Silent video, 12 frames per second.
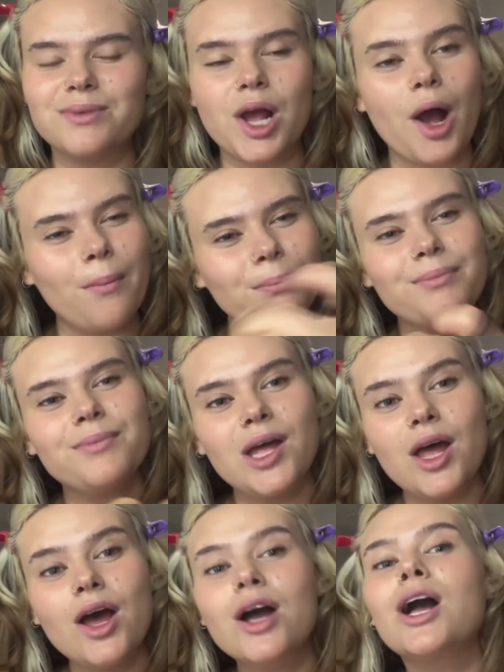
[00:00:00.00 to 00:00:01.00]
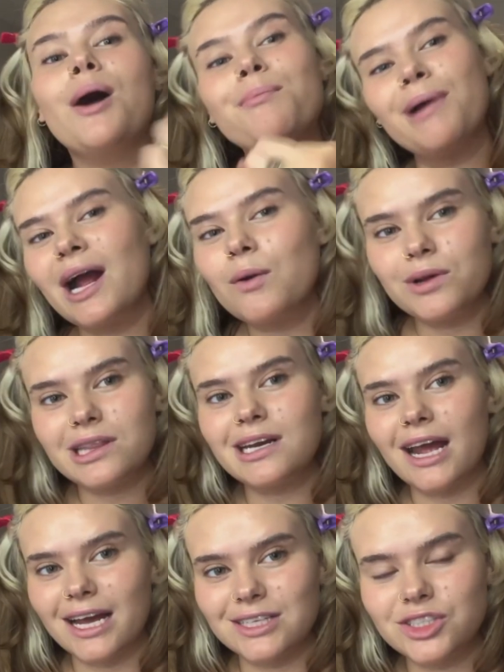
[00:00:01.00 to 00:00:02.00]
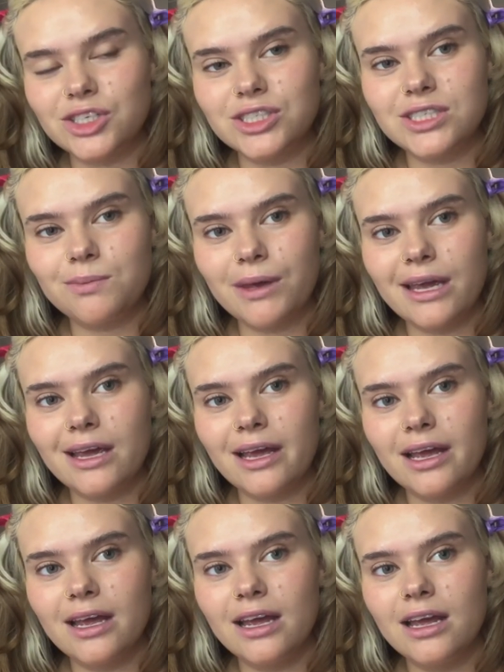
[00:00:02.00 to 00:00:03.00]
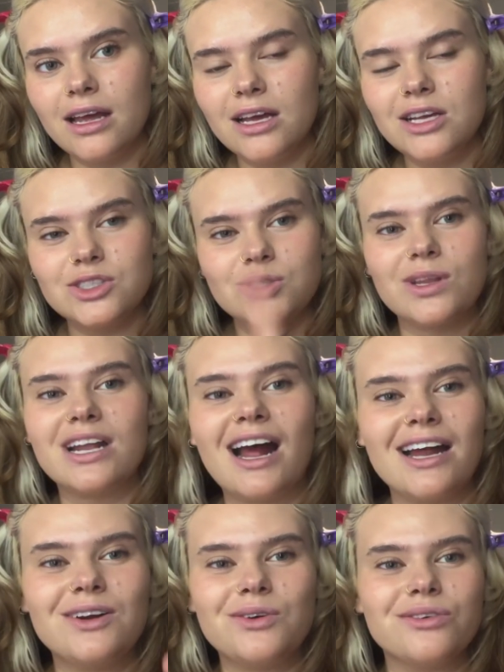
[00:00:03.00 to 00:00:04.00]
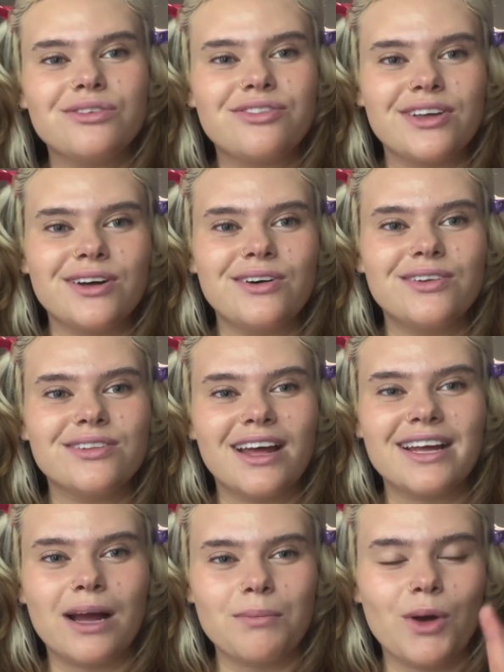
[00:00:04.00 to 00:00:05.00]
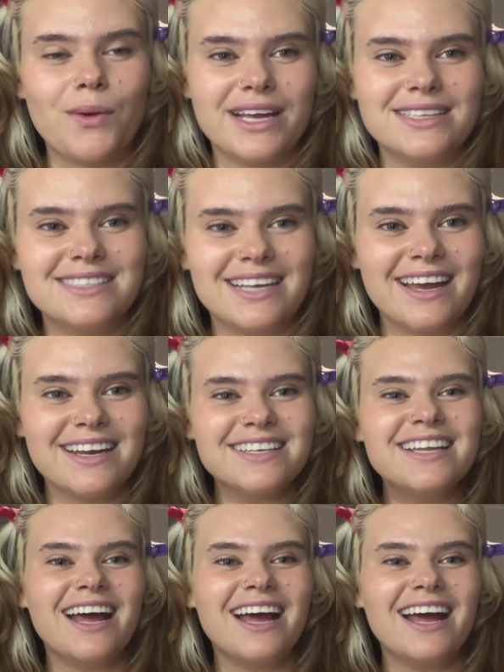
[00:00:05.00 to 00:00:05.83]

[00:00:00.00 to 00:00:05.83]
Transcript: Come back with an answer to me so that I don't feel like I'm going insane.